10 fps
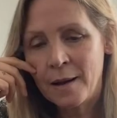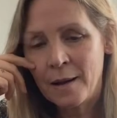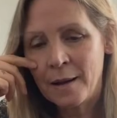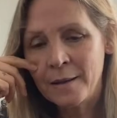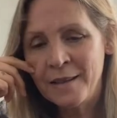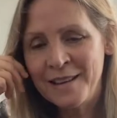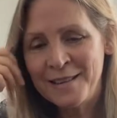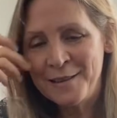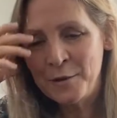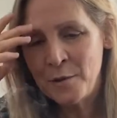I like
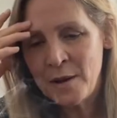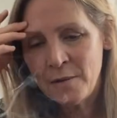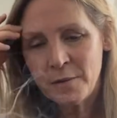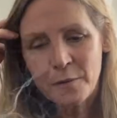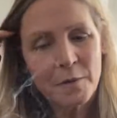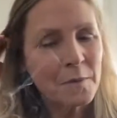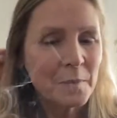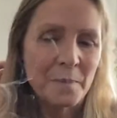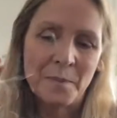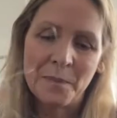to do it
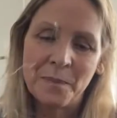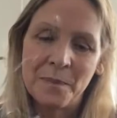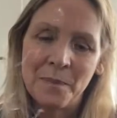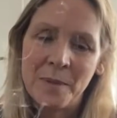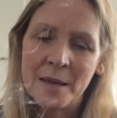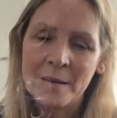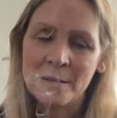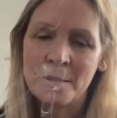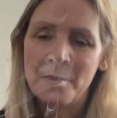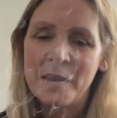because
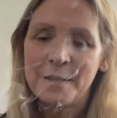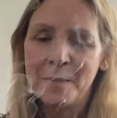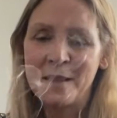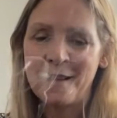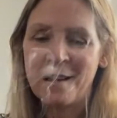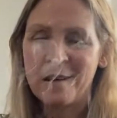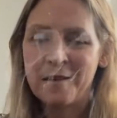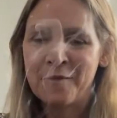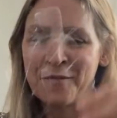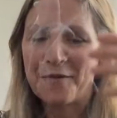it makes me think of